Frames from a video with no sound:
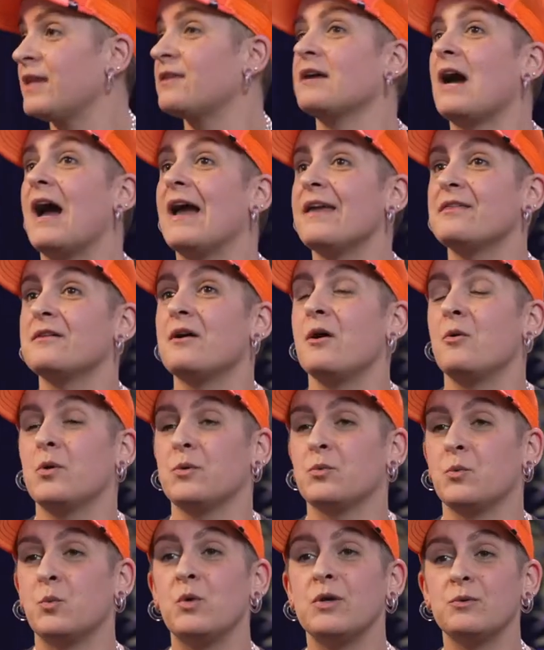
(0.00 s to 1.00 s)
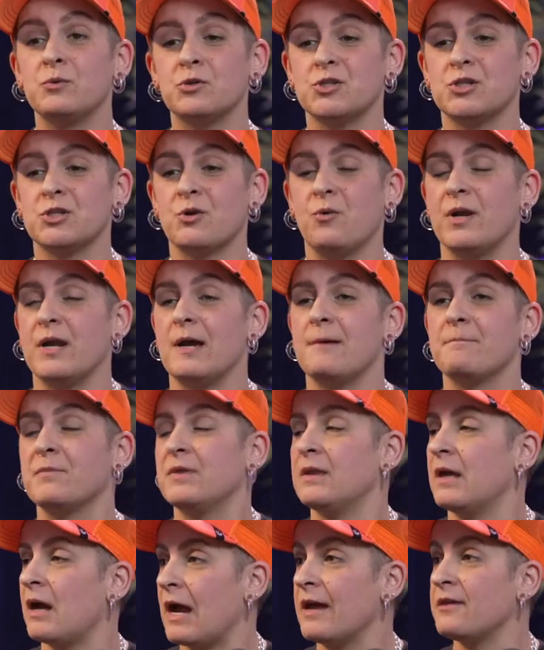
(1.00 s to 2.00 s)
I thought we were going
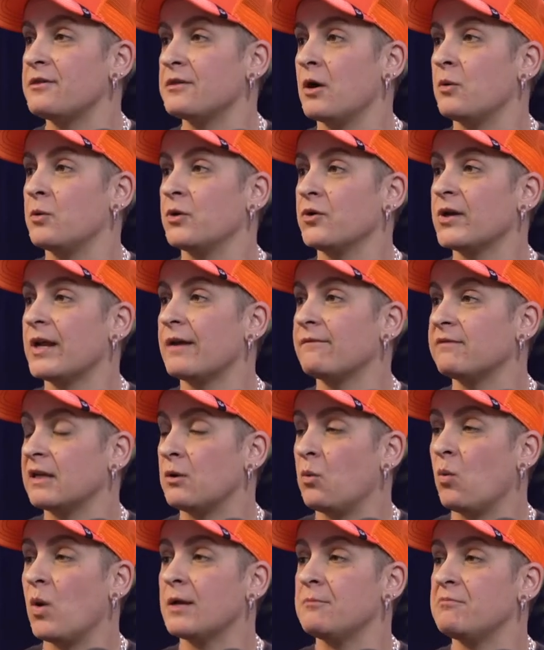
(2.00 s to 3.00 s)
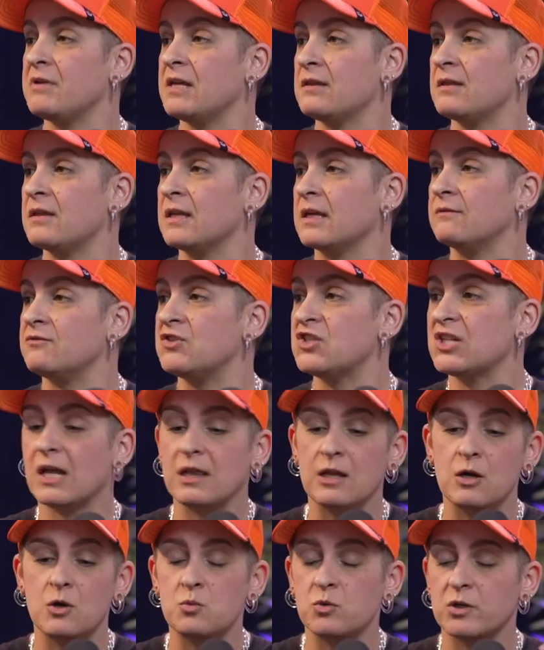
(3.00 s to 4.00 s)
to have like one big thing of Jell-O.